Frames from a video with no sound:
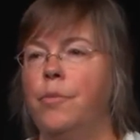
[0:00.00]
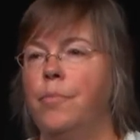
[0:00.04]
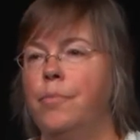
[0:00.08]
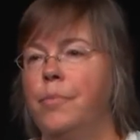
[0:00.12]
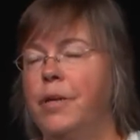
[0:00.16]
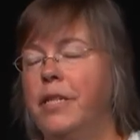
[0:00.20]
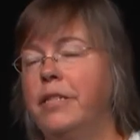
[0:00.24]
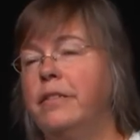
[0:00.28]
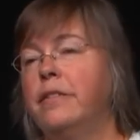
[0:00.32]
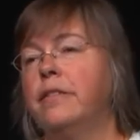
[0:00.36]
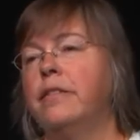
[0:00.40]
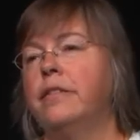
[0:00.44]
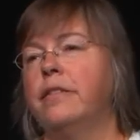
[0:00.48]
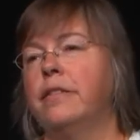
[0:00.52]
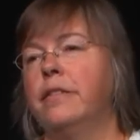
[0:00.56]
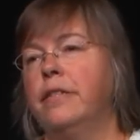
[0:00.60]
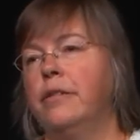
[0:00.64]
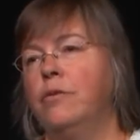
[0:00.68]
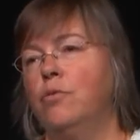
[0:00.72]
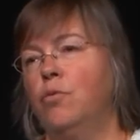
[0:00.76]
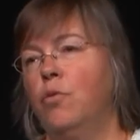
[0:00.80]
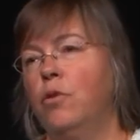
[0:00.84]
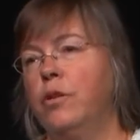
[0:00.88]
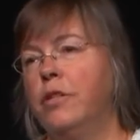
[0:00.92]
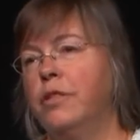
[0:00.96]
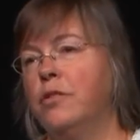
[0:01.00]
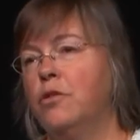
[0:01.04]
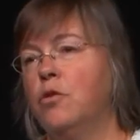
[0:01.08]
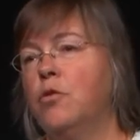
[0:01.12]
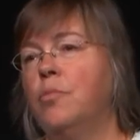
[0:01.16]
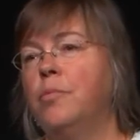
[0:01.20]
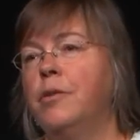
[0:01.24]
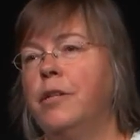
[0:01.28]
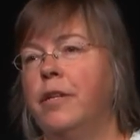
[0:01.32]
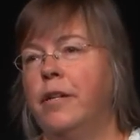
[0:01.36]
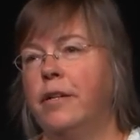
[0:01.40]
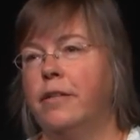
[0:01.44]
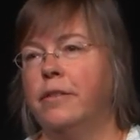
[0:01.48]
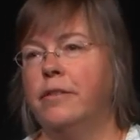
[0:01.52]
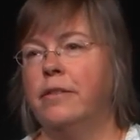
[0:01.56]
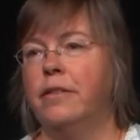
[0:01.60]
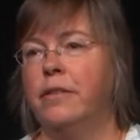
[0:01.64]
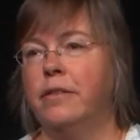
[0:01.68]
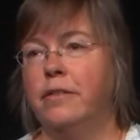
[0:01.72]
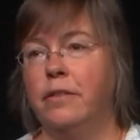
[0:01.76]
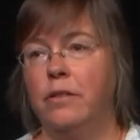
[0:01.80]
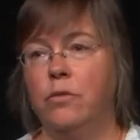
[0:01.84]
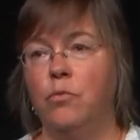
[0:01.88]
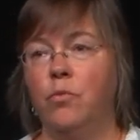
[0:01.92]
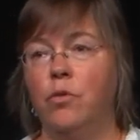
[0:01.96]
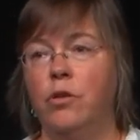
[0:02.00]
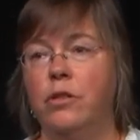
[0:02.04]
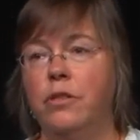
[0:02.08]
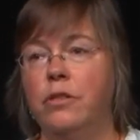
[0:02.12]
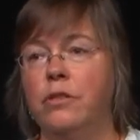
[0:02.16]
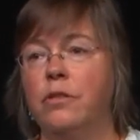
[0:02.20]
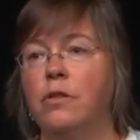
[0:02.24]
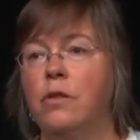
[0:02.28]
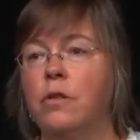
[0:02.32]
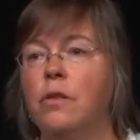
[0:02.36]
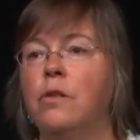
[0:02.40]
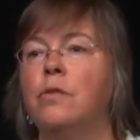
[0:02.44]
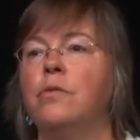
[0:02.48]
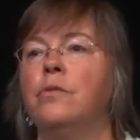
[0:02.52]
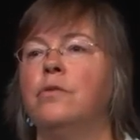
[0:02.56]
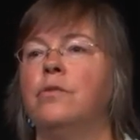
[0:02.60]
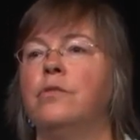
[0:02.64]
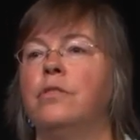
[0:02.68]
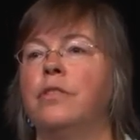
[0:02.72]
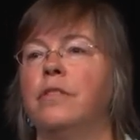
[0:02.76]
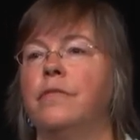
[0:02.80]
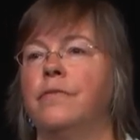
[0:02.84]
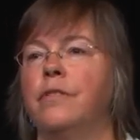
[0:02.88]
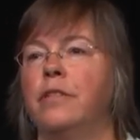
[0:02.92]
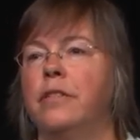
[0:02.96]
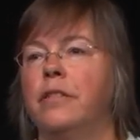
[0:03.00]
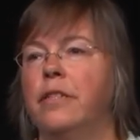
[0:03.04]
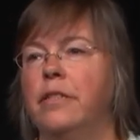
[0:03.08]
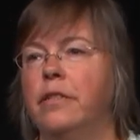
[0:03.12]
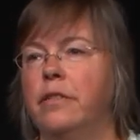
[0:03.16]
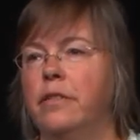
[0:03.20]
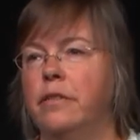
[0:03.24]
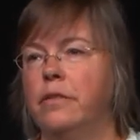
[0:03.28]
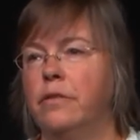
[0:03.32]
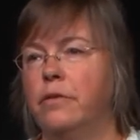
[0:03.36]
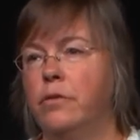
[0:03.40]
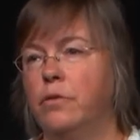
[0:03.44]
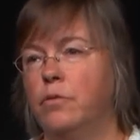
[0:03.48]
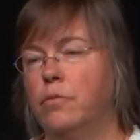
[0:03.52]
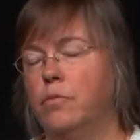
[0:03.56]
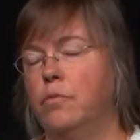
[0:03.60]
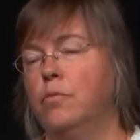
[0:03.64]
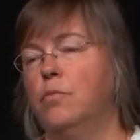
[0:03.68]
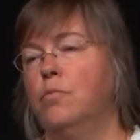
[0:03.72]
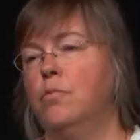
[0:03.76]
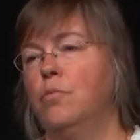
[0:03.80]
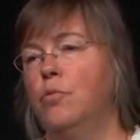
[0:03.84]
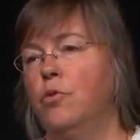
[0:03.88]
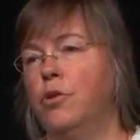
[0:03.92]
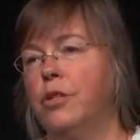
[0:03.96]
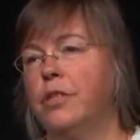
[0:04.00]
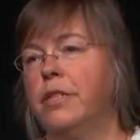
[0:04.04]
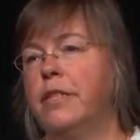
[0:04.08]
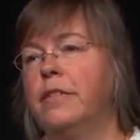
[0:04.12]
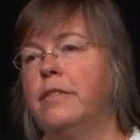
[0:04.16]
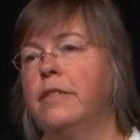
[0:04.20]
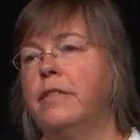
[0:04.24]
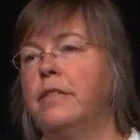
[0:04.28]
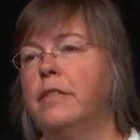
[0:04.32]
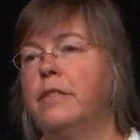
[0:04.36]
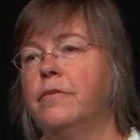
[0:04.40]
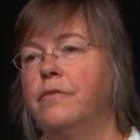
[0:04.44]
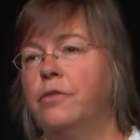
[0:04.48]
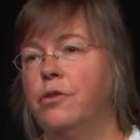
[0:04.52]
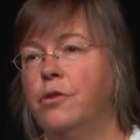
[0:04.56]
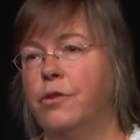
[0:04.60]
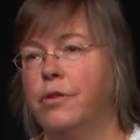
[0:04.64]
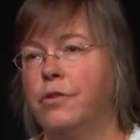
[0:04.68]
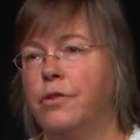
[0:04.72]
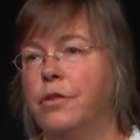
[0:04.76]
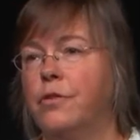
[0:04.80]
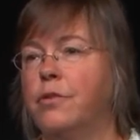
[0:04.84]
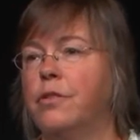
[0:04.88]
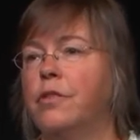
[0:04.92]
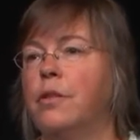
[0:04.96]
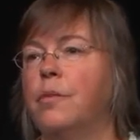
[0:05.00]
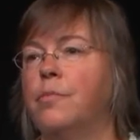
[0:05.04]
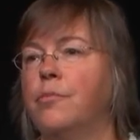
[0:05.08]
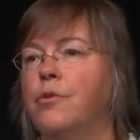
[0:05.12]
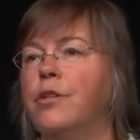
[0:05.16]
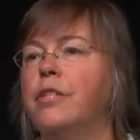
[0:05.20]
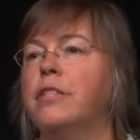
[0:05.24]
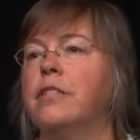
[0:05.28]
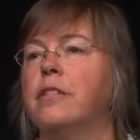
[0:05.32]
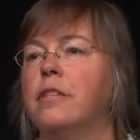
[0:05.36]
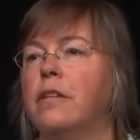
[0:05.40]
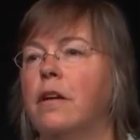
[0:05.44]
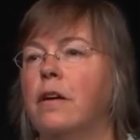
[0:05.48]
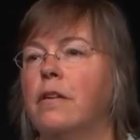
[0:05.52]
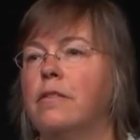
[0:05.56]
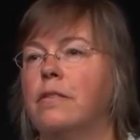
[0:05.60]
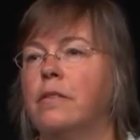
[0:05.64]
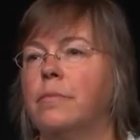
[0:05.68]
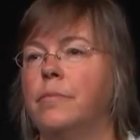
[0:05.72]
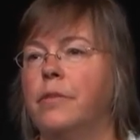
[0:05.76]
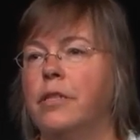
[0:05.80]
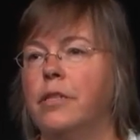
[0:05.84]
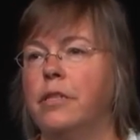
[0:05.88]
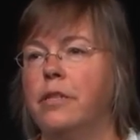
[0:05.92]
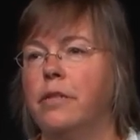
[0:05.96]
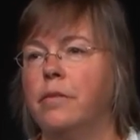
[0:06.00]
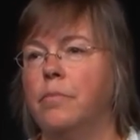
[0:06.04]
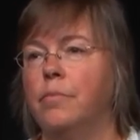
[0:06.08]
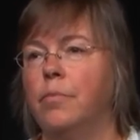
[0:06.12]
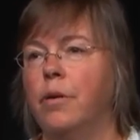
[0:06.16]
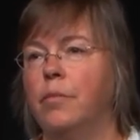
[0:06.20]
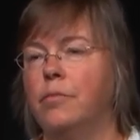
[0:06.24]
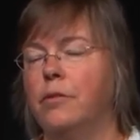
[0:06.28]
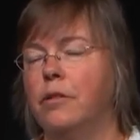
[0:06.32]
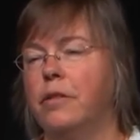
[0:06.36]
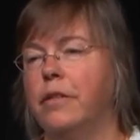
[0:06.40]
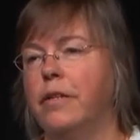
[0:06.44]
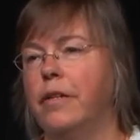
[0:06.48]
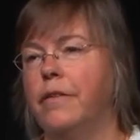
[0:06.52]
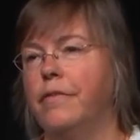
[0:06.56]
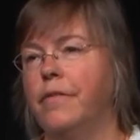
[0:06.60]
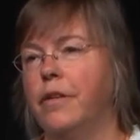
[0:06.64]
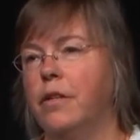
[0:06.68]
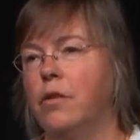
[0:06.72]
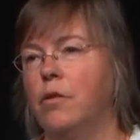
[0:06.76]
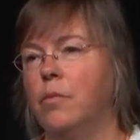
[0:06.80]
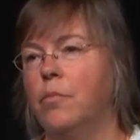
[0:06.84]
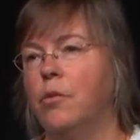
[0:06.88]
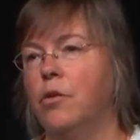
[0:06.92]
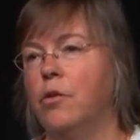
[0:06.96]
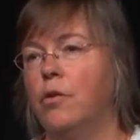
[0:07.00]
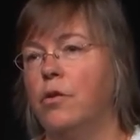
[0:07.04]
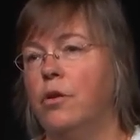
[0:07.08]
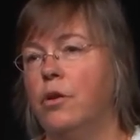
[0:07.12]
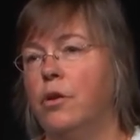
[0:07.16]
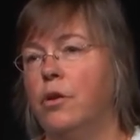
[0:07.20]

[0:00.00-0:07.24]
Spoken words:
Basically, one is open access and one is closed if the data is more sensitive or there's some reason not to make it publicly available.